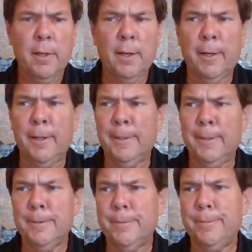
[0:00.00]

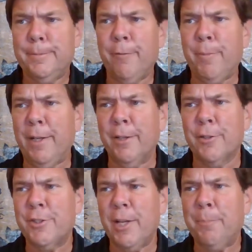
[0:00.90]
uh, they've been
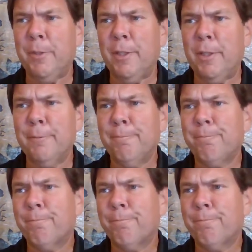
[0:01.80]
intercepting,